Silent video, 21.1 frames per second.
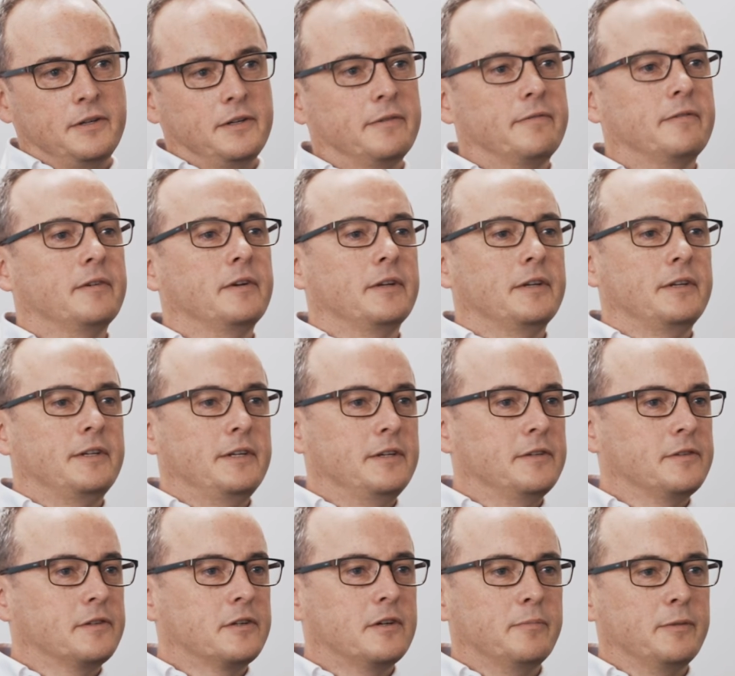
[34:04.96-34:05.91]
different
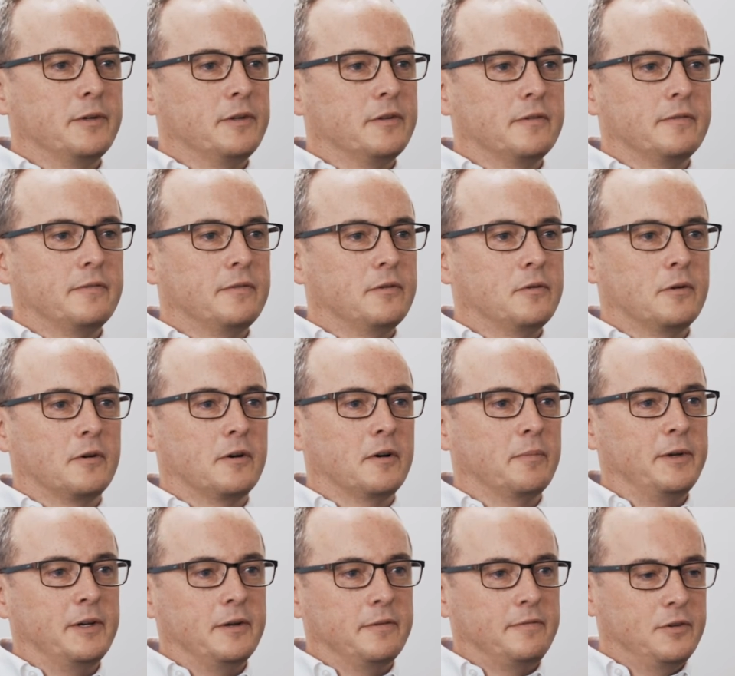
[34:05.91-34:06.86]
ideas coming to the fore. I
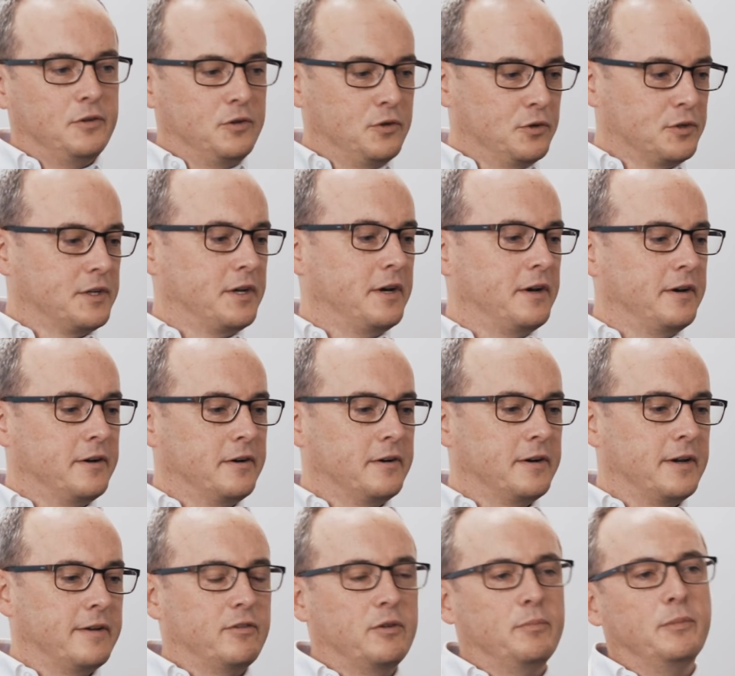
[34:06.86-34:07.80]
mean, if you just
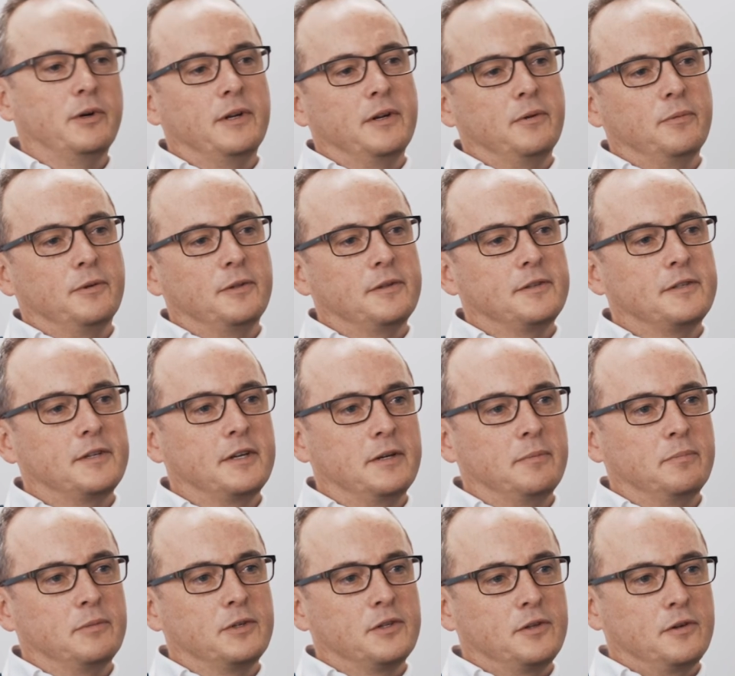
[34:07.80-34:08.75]
hired everybody with the
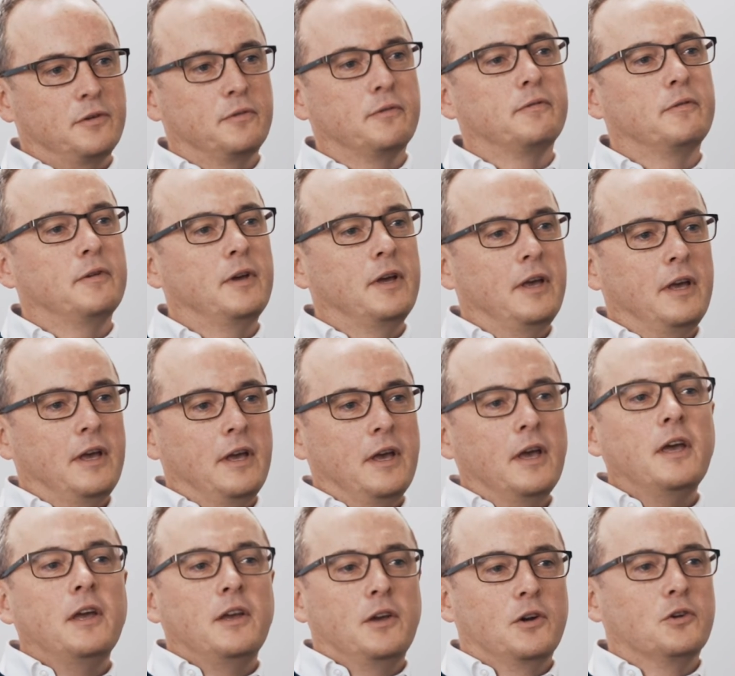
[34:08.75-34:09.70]
same stuff,
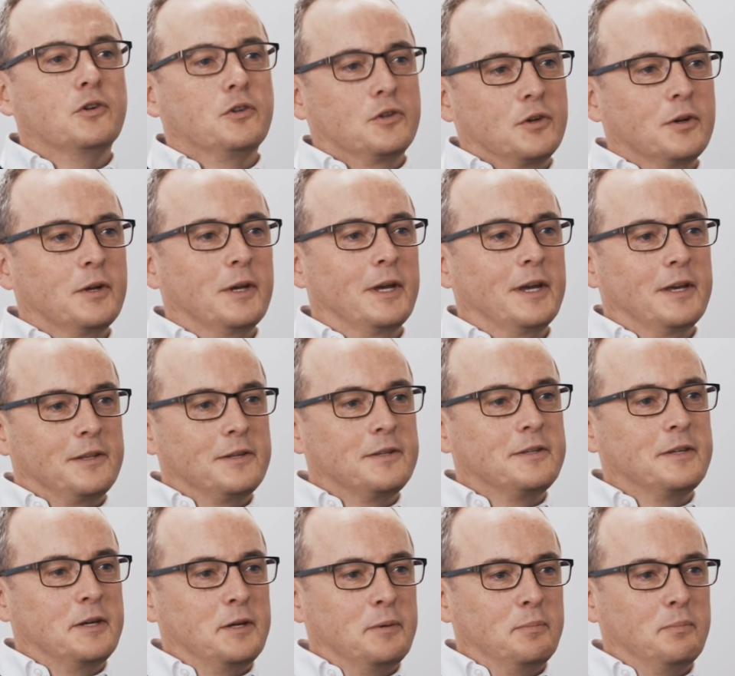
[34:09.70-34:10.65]
you're just going to get the
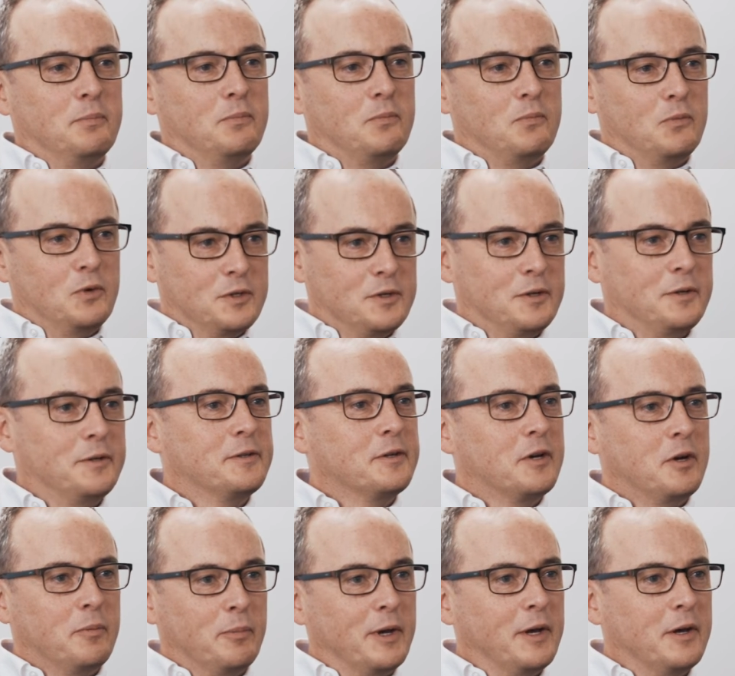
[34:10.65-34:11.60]
same results
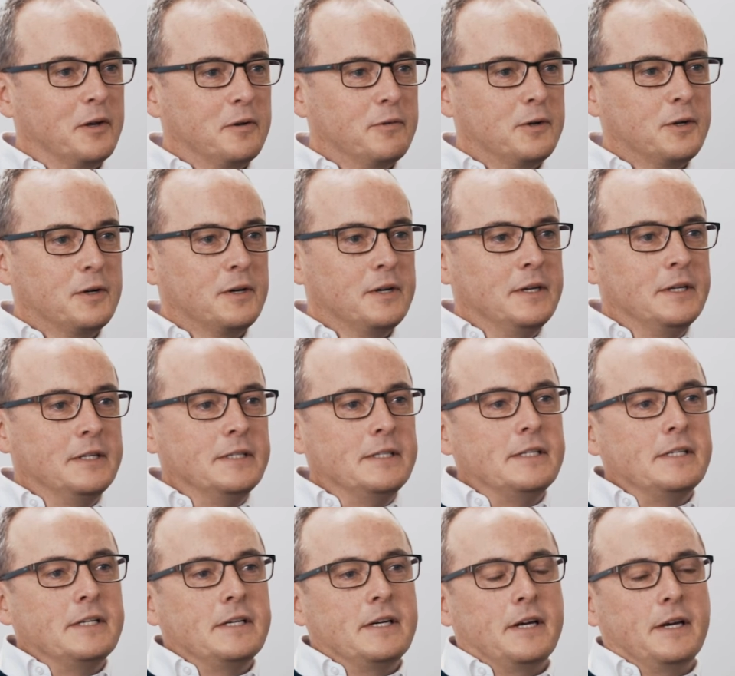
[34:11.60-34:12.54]
coming out of it.
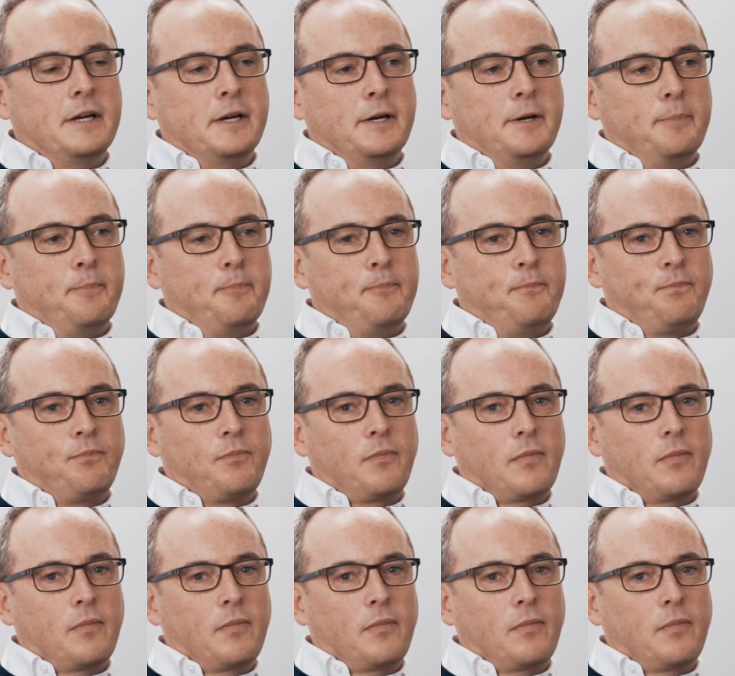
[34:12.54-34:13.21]
Mm-hmm.